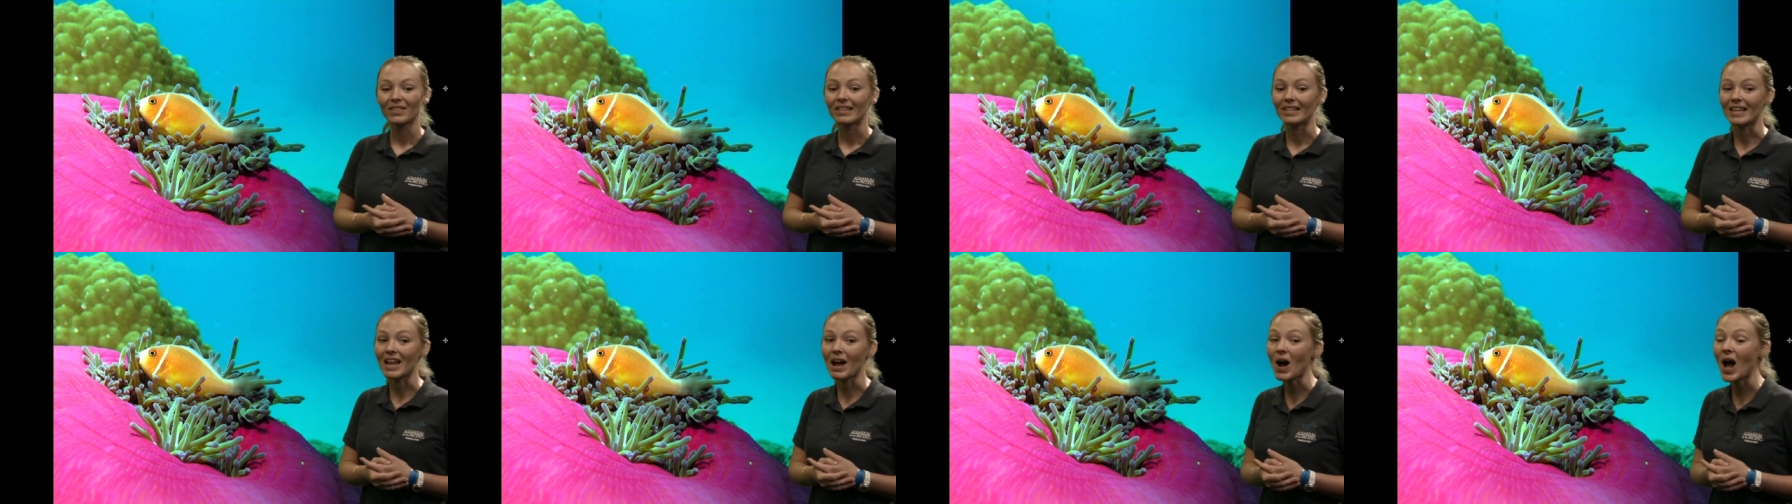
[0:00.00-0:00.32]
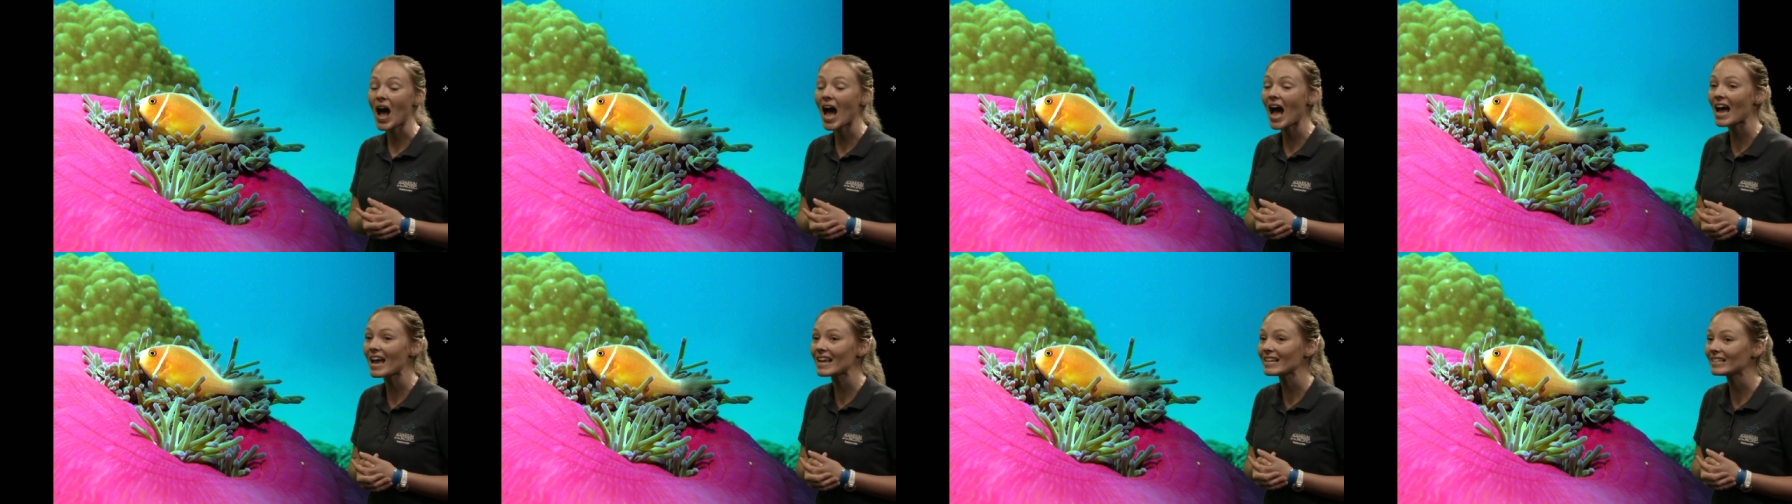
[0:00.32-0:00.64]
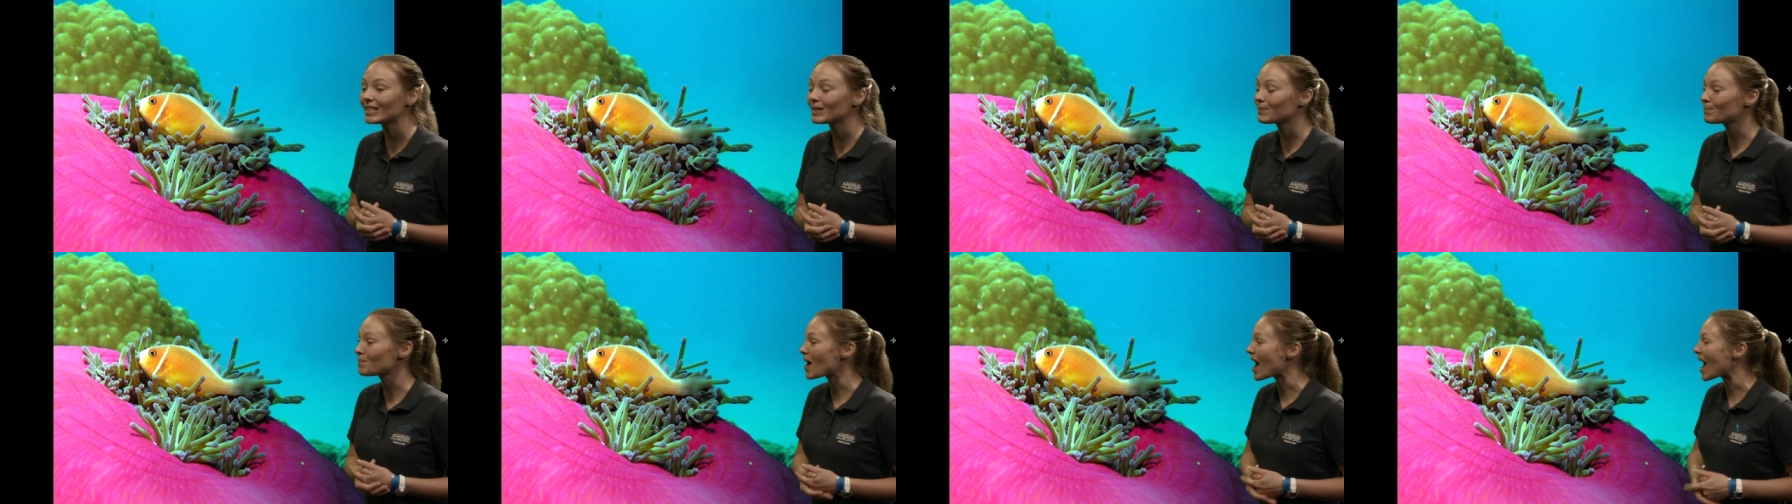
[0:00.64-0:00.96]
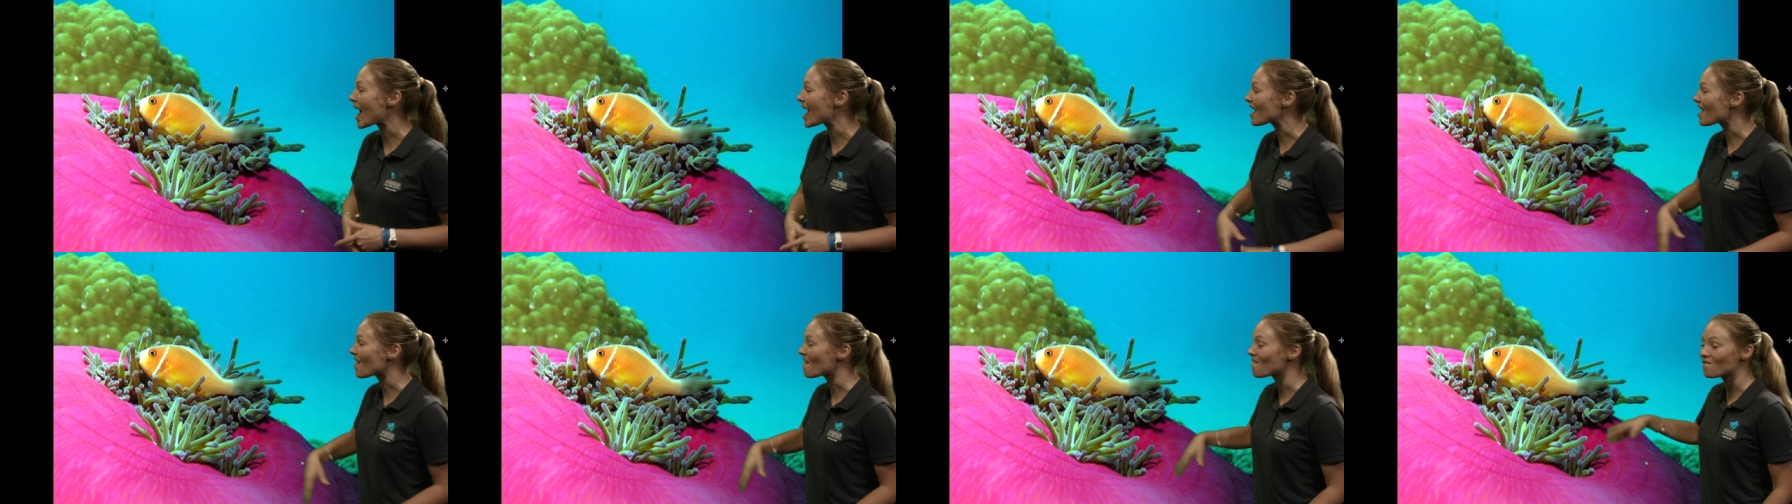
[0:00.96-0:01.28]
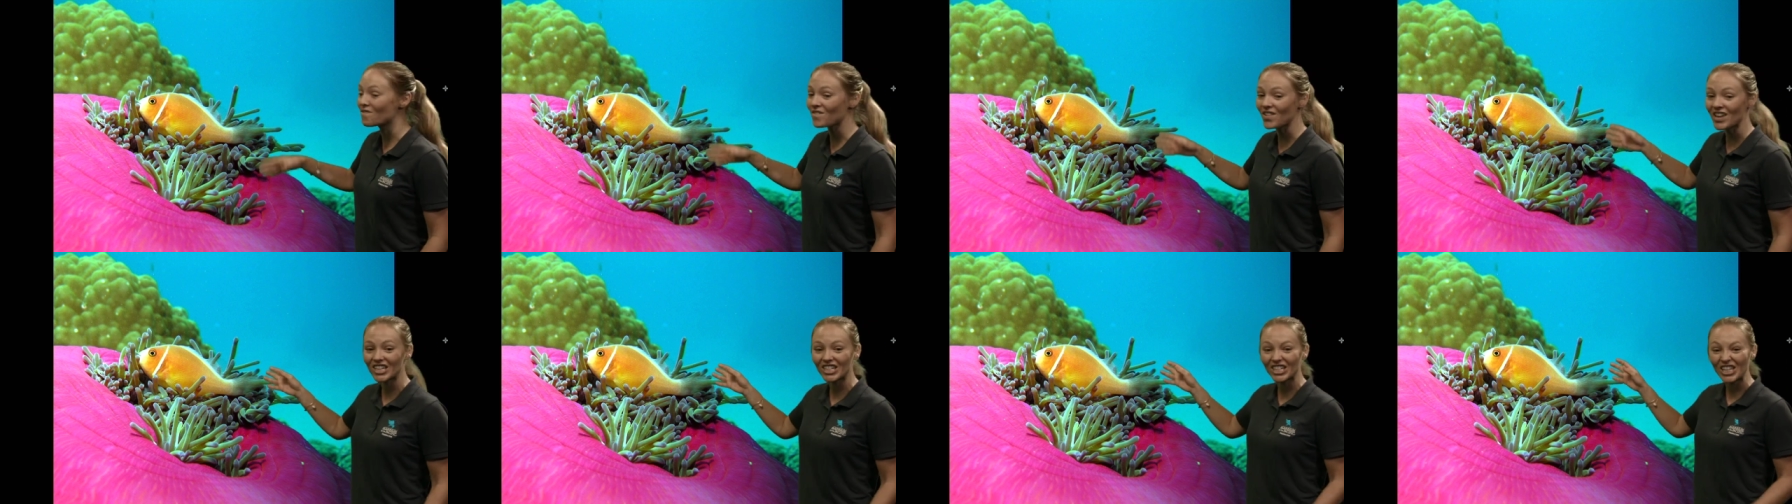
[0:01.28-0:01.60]
Now I spy a
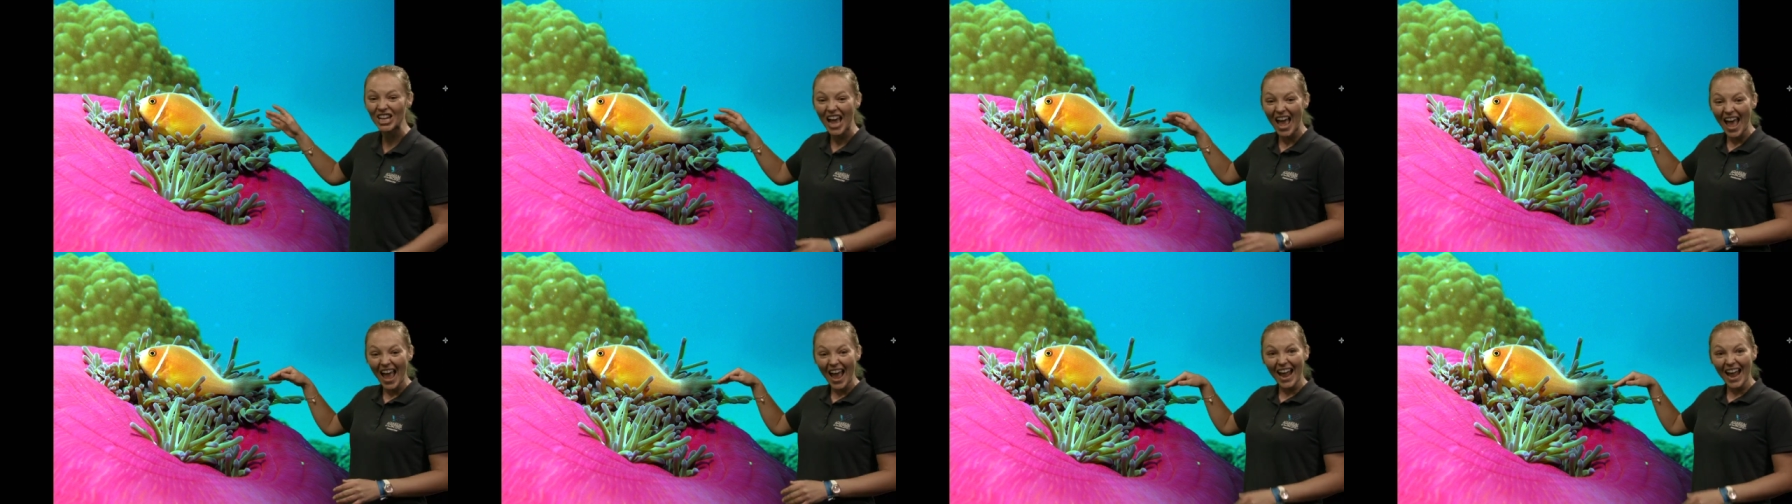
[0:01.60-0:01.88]
fish